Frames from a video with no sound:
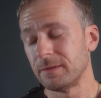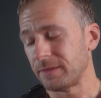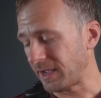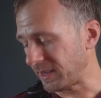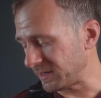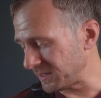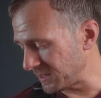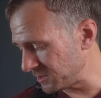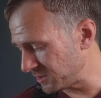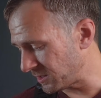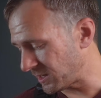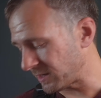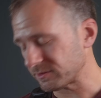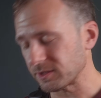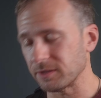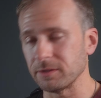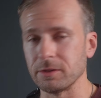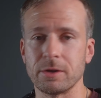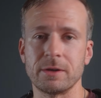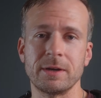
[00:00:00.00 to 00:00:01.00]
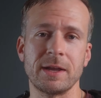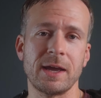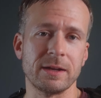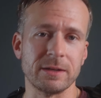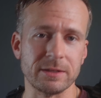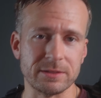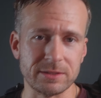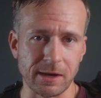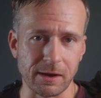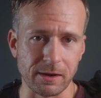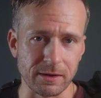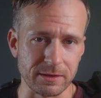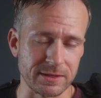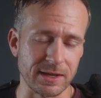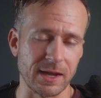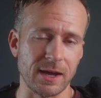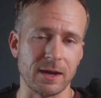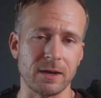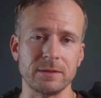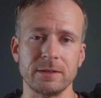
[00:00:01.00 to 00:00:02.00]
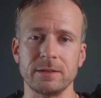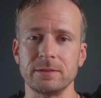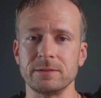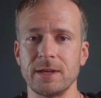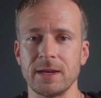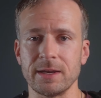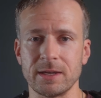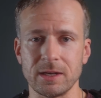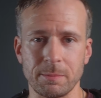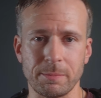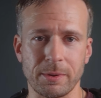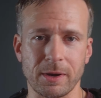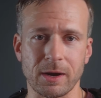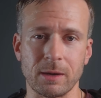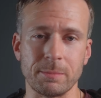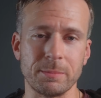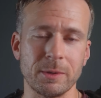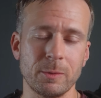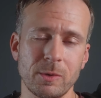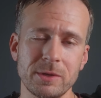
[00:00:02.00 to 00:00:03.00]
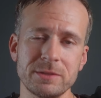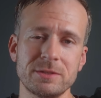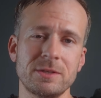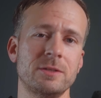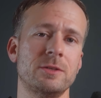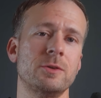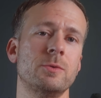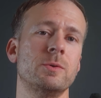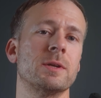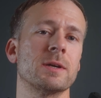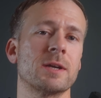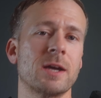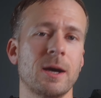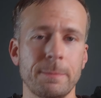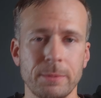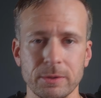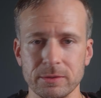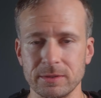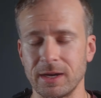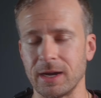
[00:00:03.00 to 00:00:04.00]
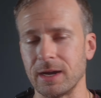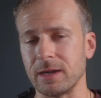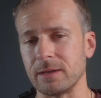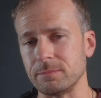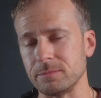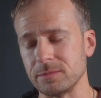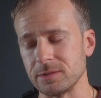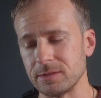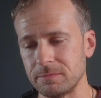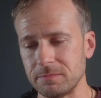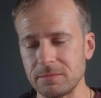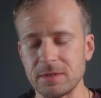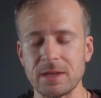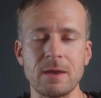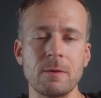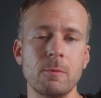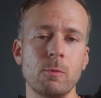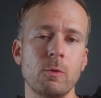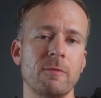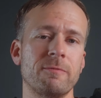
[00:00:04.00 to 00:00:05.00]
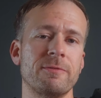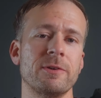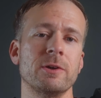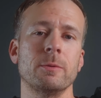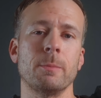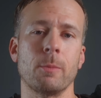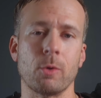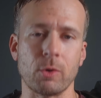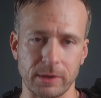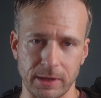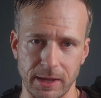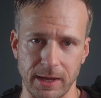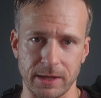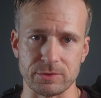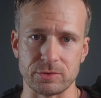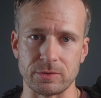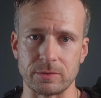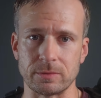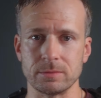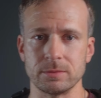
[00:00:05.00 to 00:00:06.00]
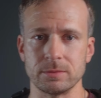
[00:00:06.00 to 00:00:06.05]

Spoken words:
And then you'll have to learn how to tear it down and take it apart. But once you do it a couple times, it will feel more natural.